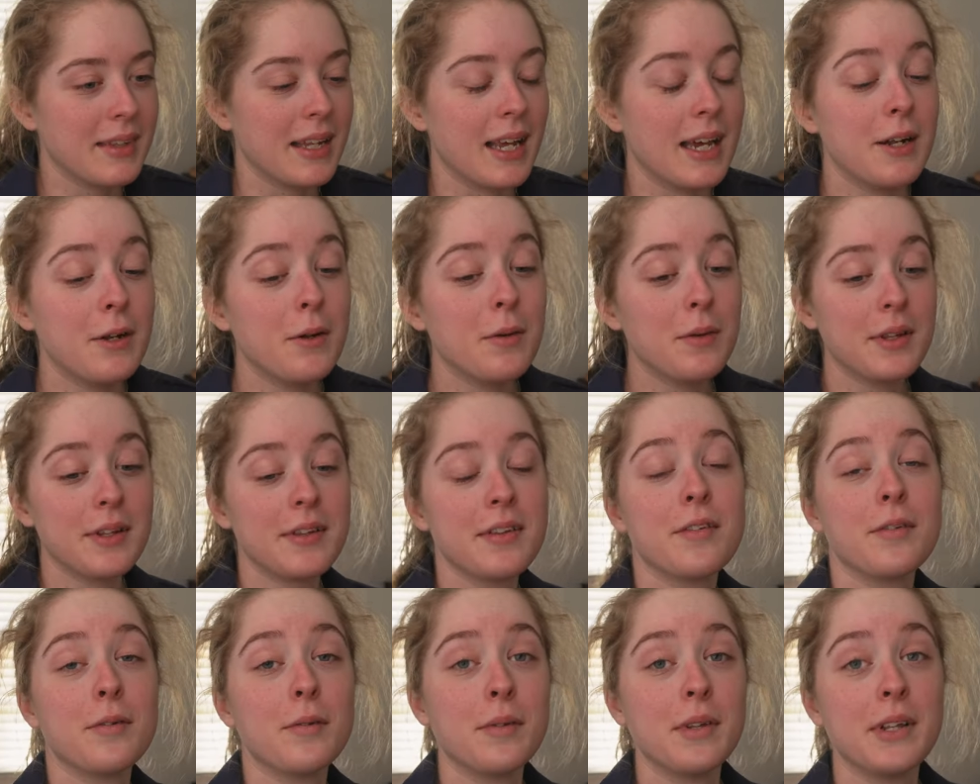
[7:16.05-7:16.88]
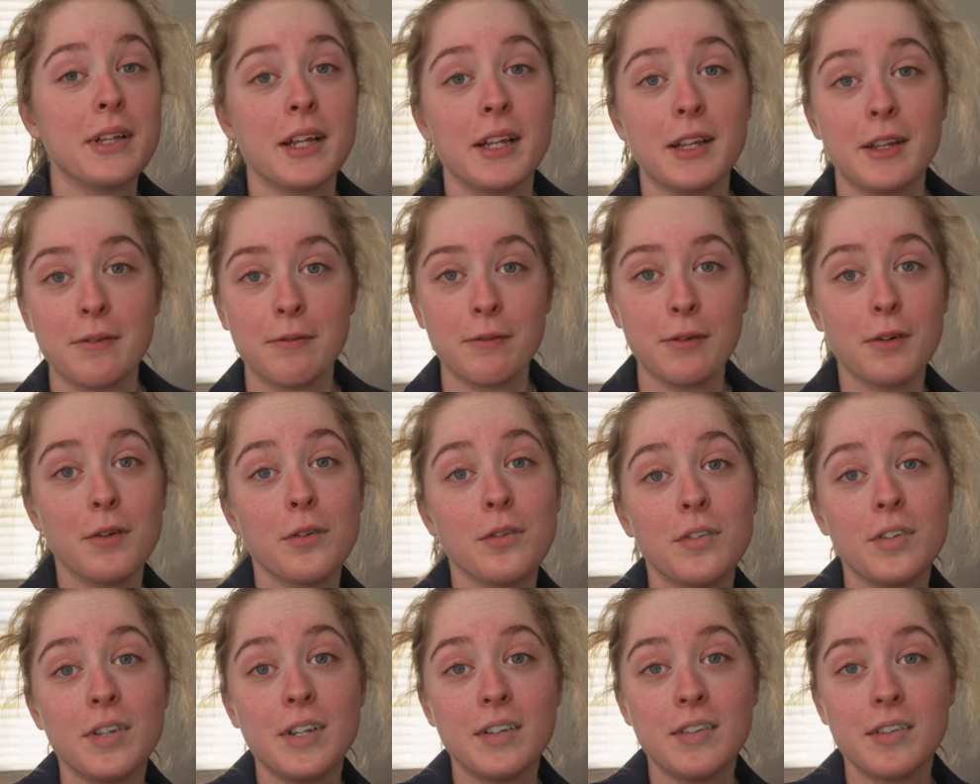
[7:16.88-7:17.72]
I know this is only like the
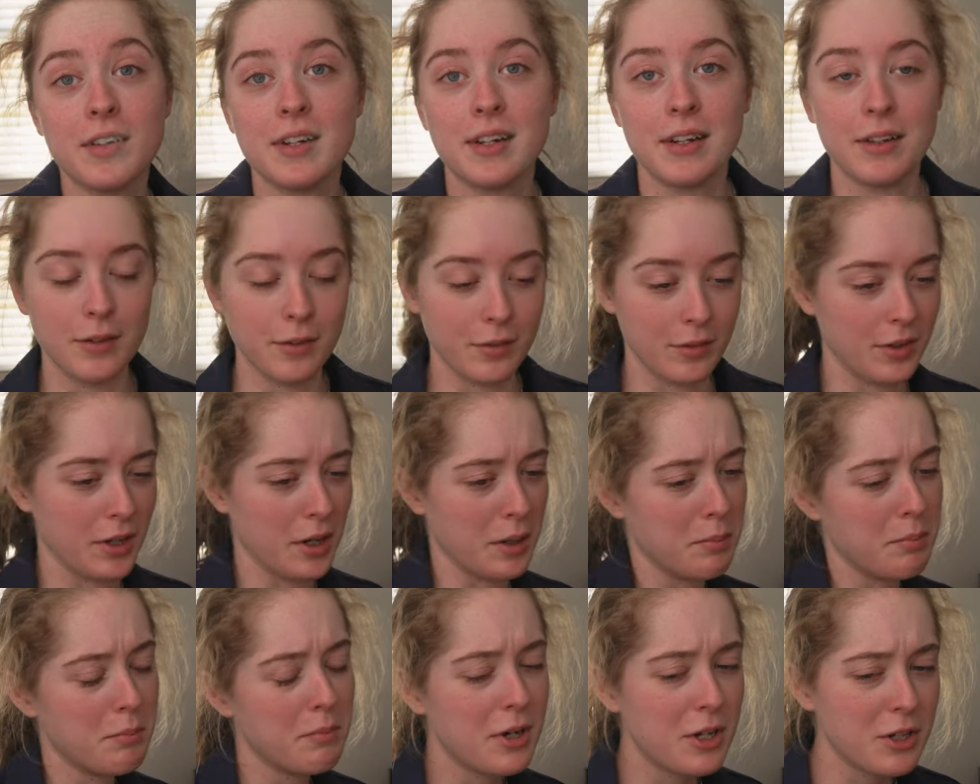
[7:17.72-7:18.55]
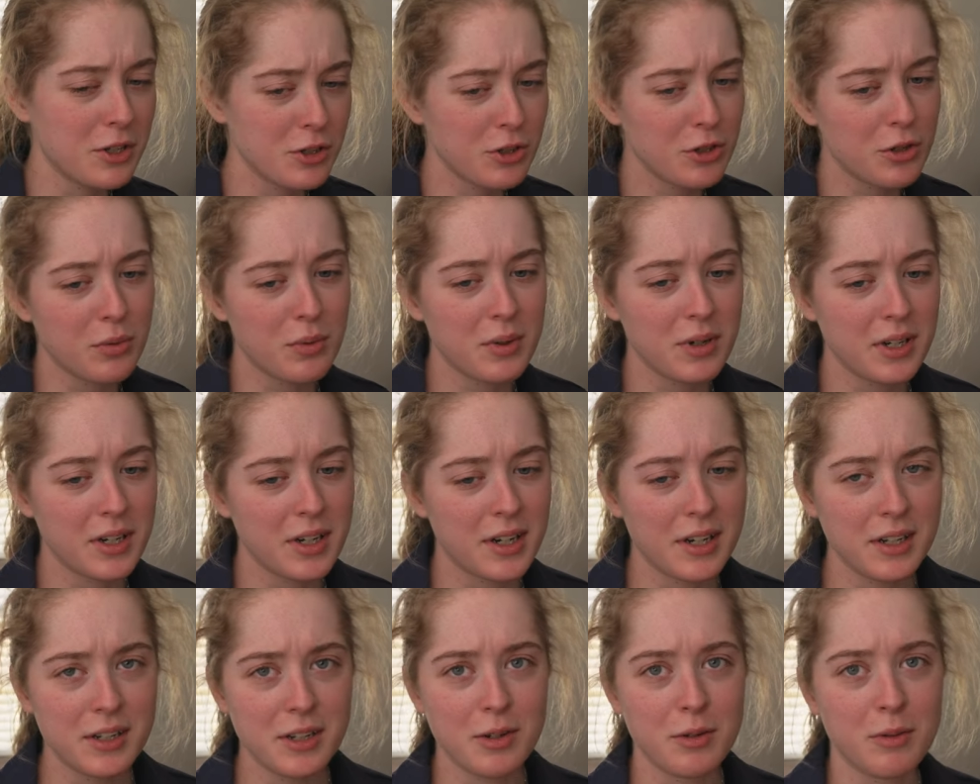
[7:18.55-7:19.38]
first season and there's not much going
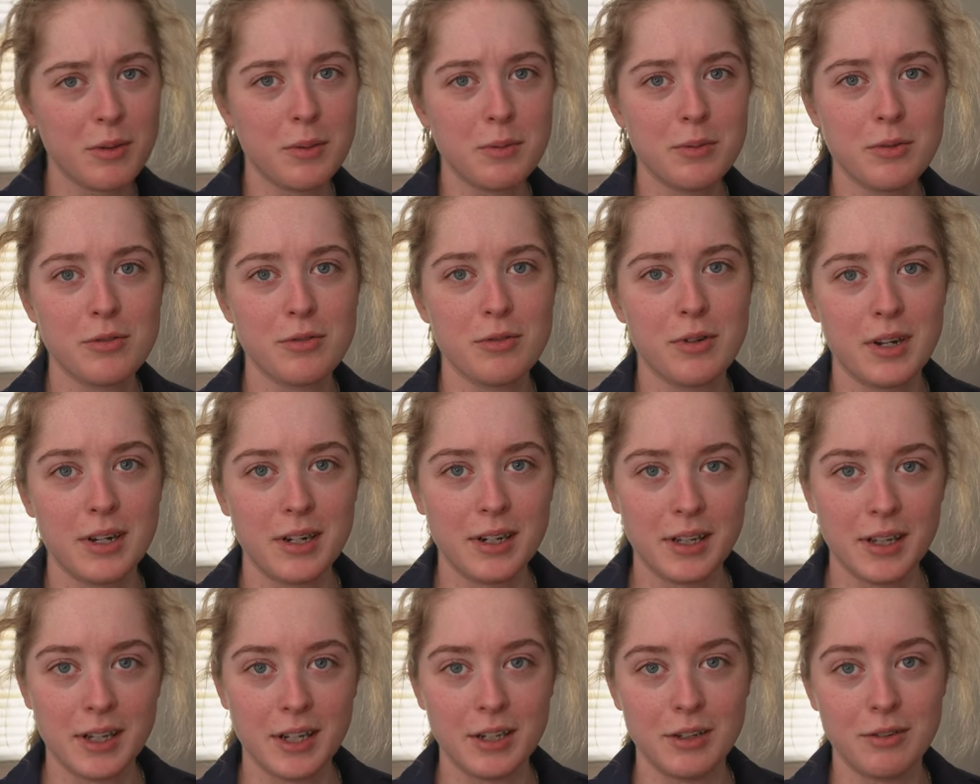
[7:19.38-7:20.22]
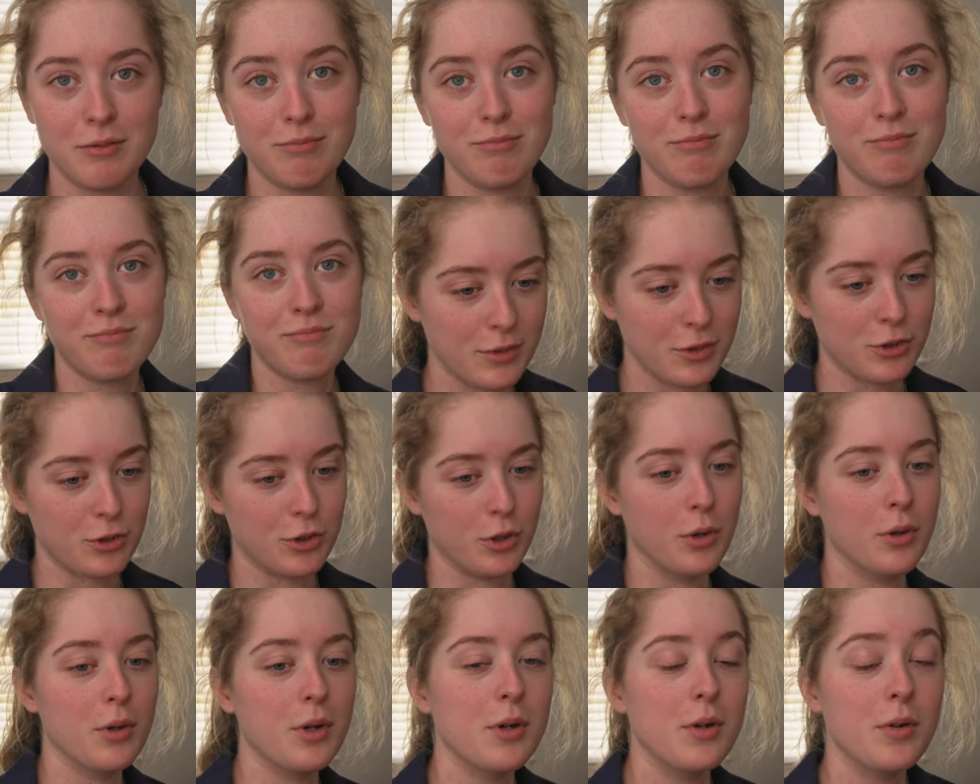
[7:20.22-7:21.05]
on, you know, I'm just trying to like
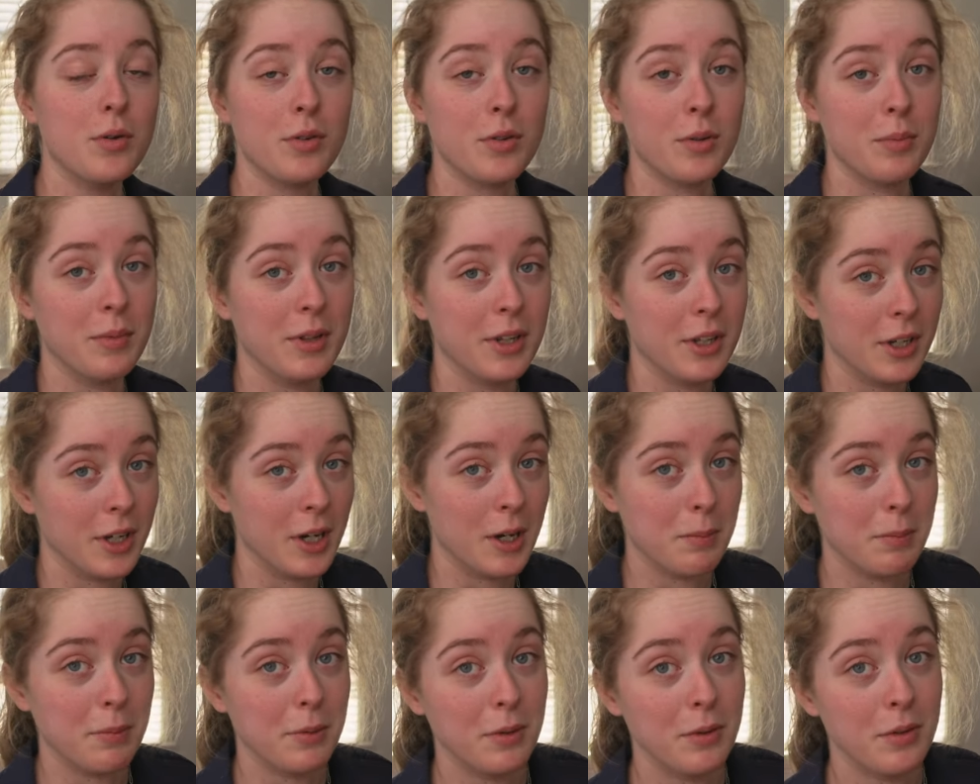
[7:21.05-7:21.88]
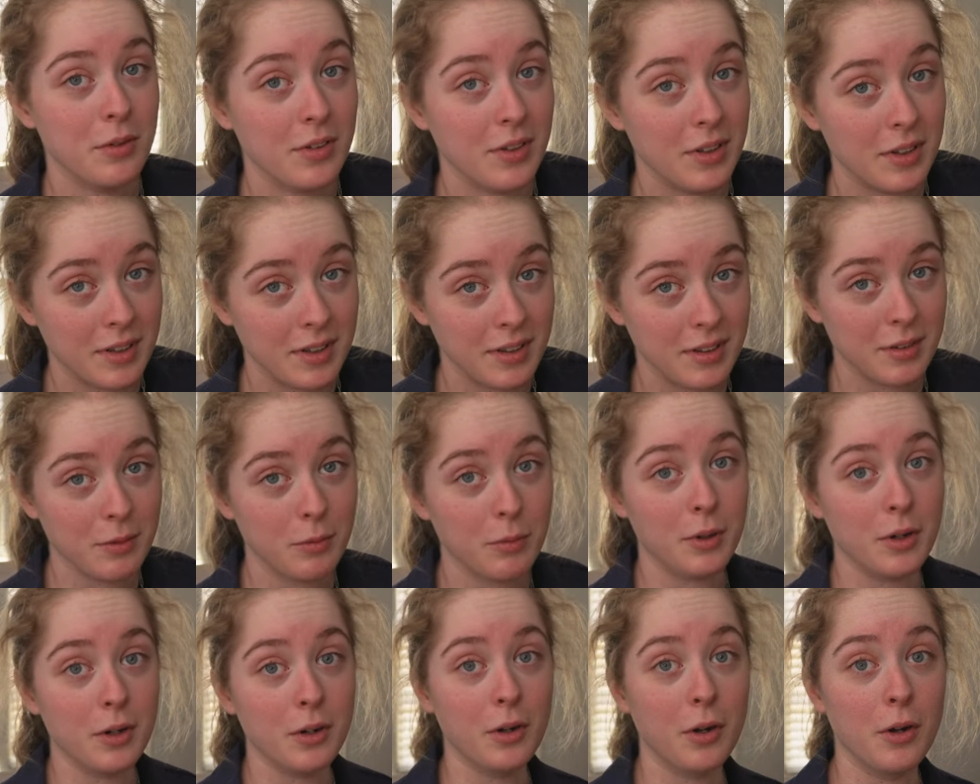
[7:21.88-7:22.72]
show you some of the couples and
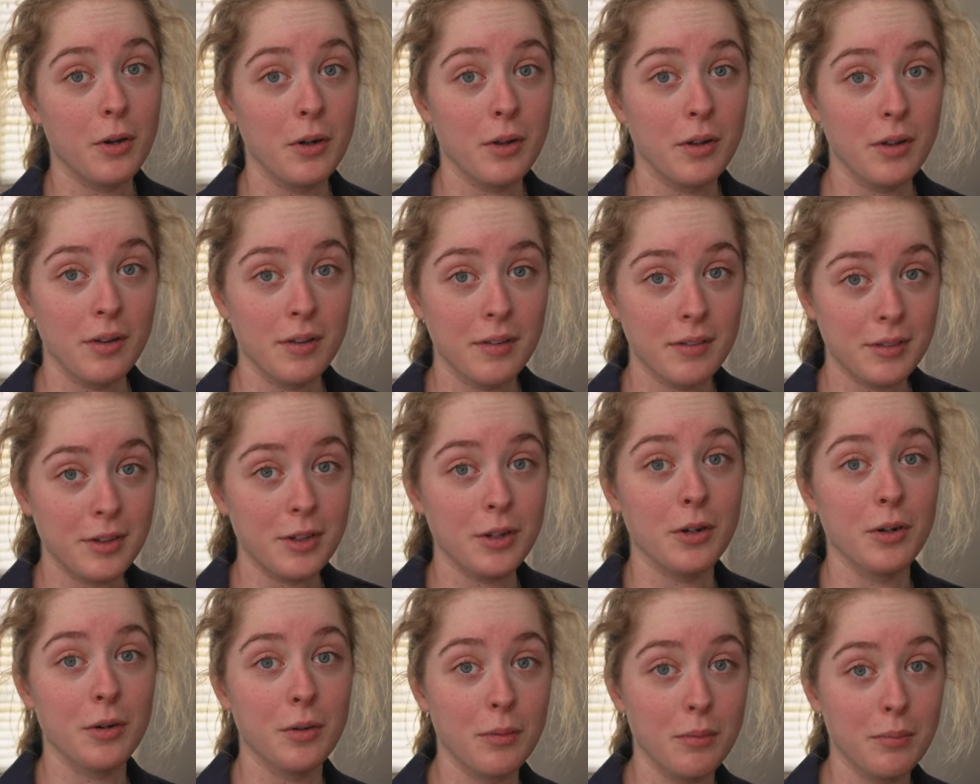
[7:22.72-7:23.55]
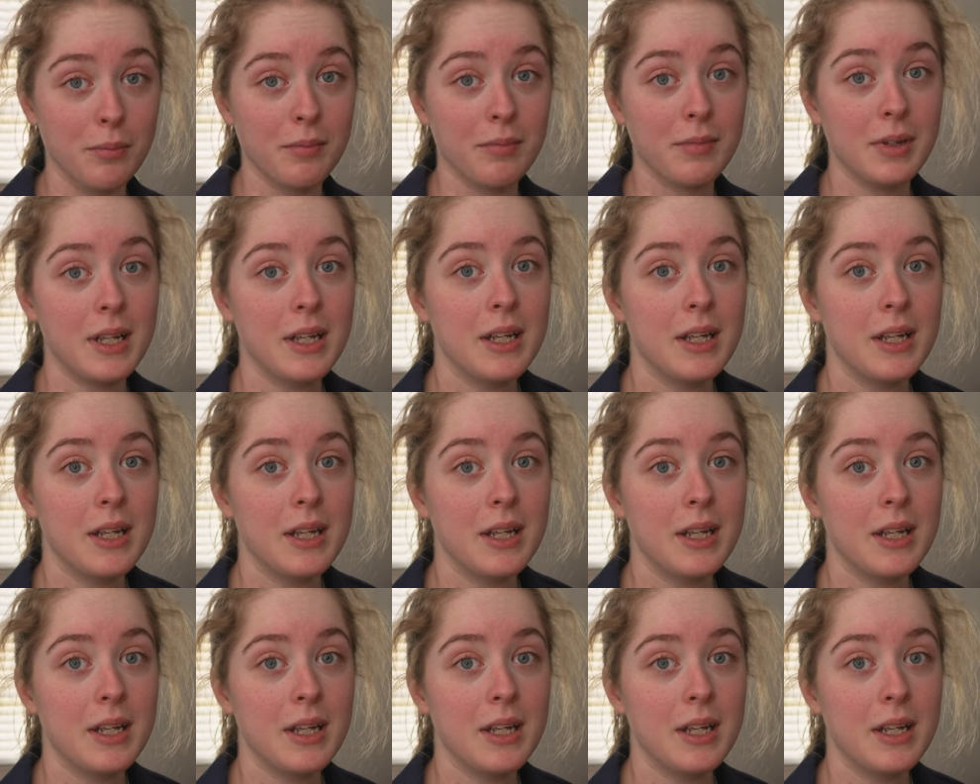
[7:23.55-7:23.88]
what it all, you know,